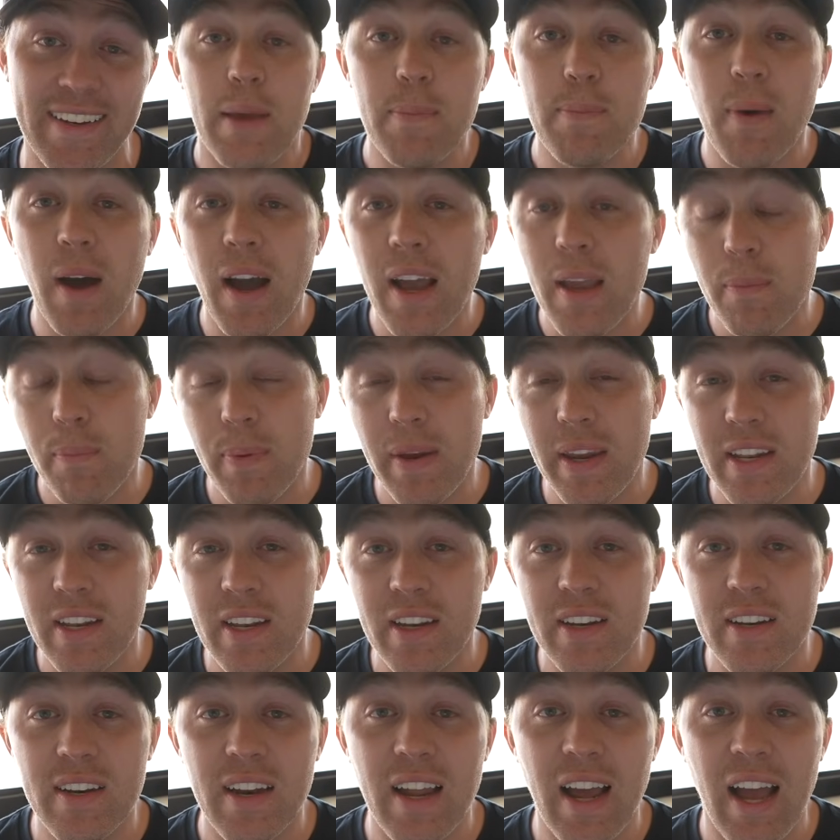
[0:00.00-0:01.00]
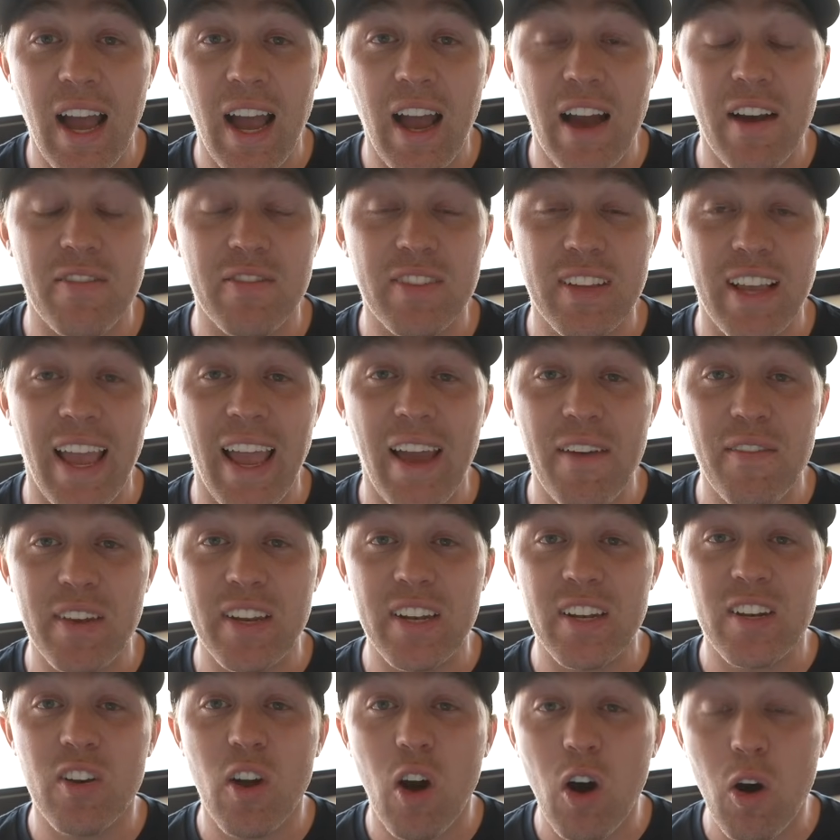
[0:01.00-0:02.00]
In my opinion, after
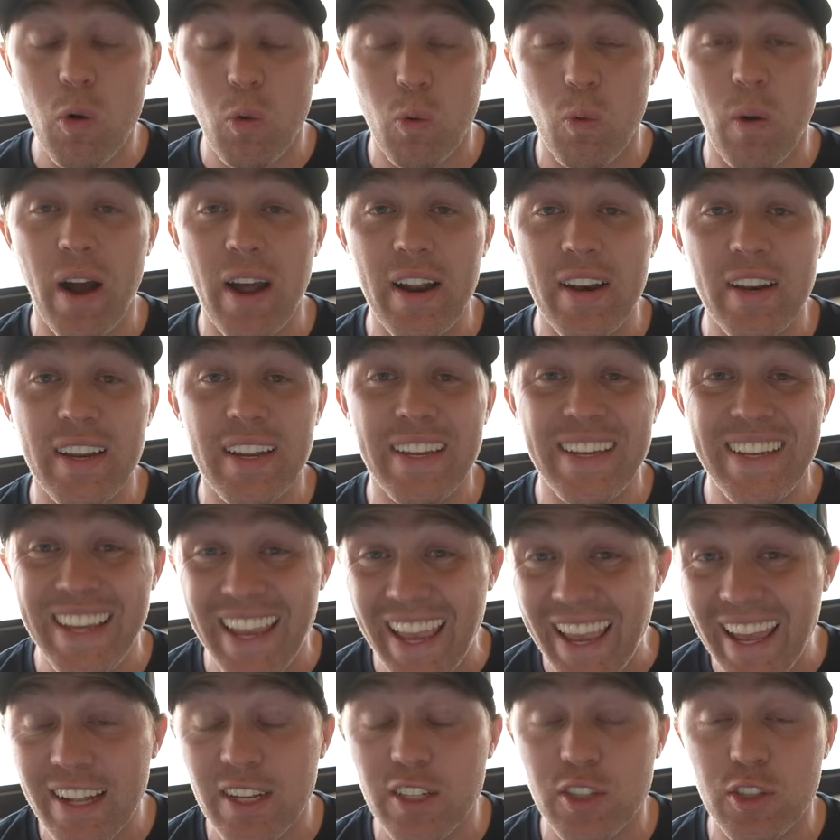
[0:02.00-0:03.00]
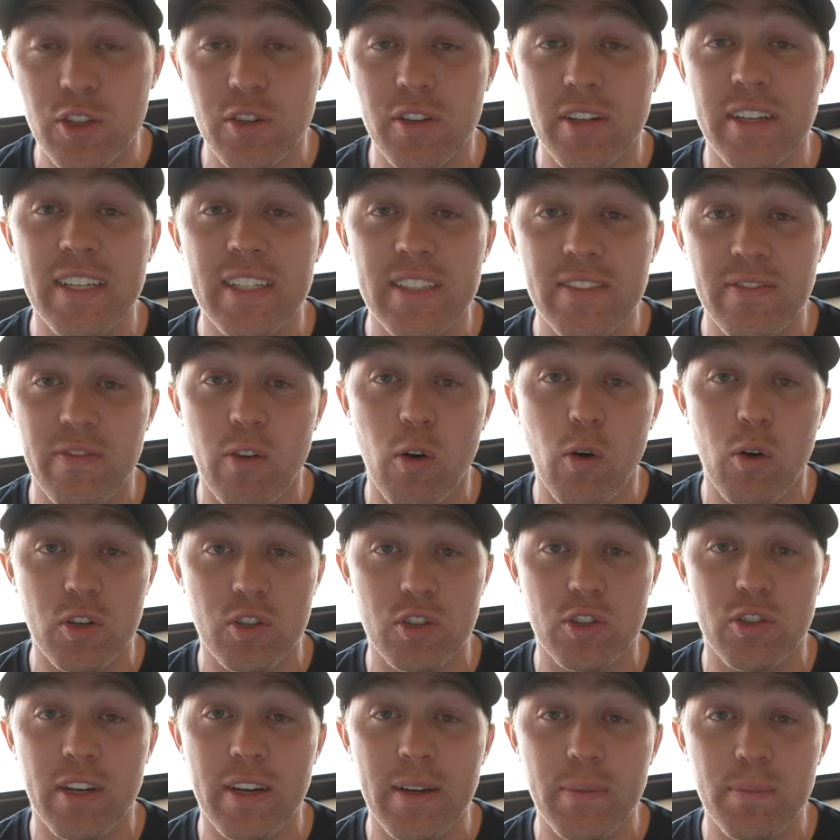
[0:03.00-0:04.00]
having not won yet during his 4
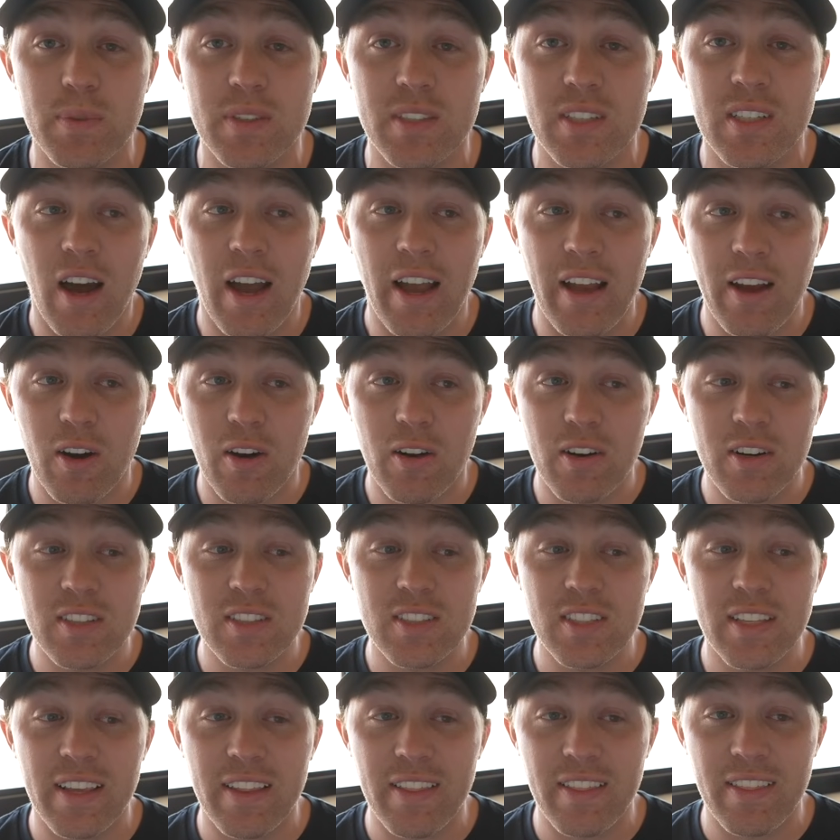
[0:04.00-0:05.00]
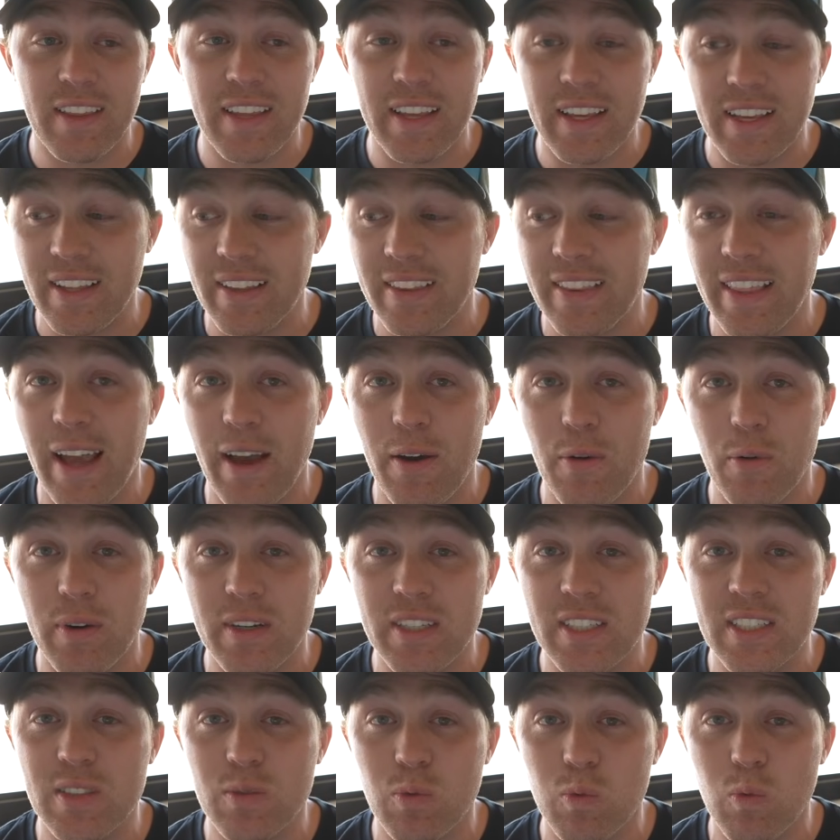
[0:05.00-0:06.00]
trips, I honestly think that we're
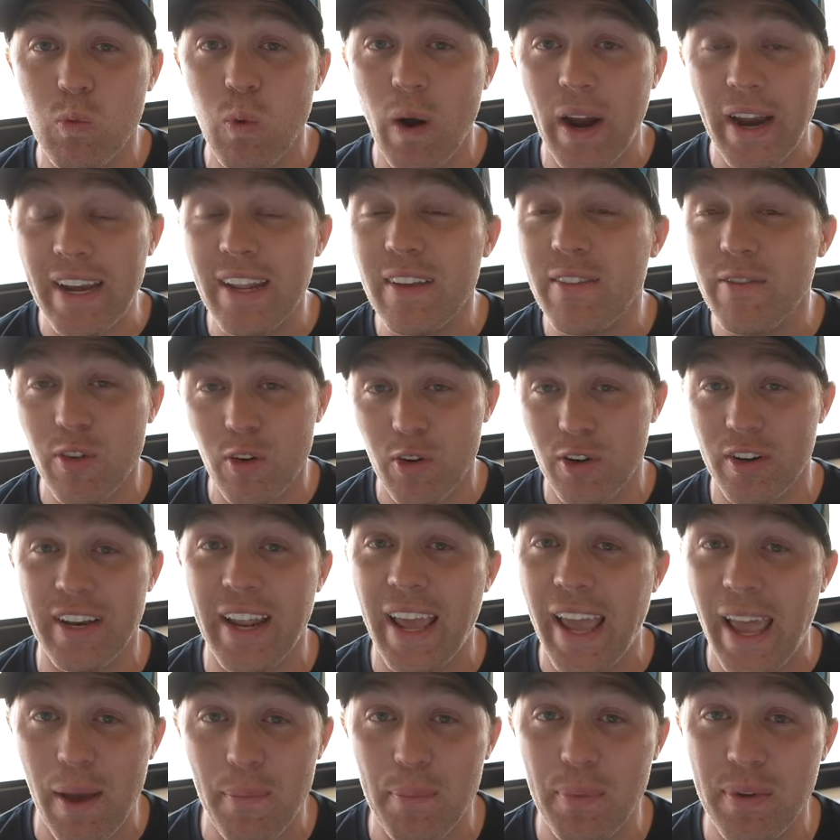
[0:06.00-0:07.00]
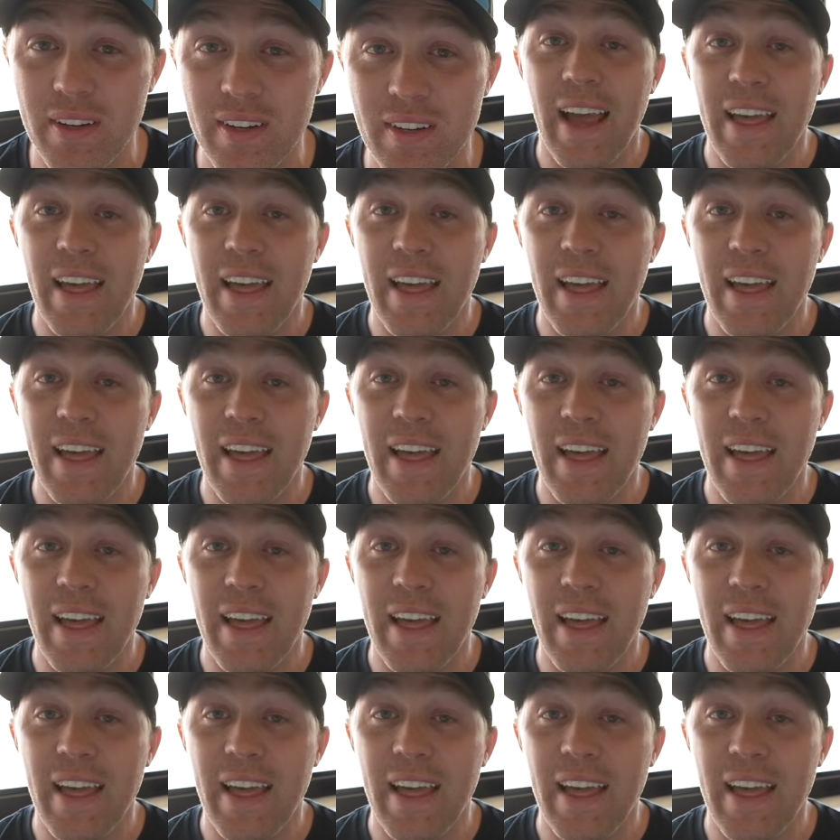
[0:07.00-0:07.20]
just waiting for it to happen.